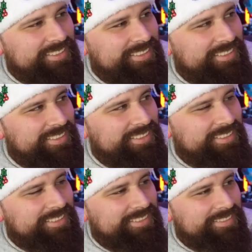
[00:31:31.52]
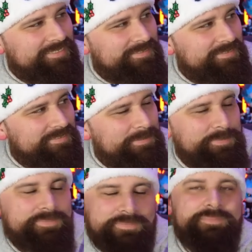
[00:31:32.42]

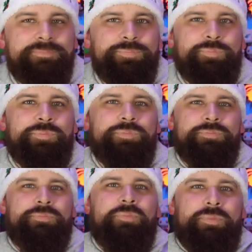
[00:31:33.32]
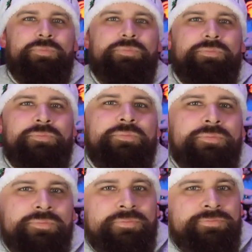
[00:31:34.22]

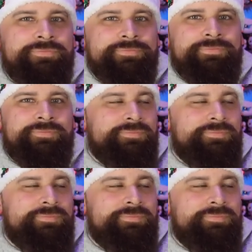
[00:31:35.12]
This person isn't speaking.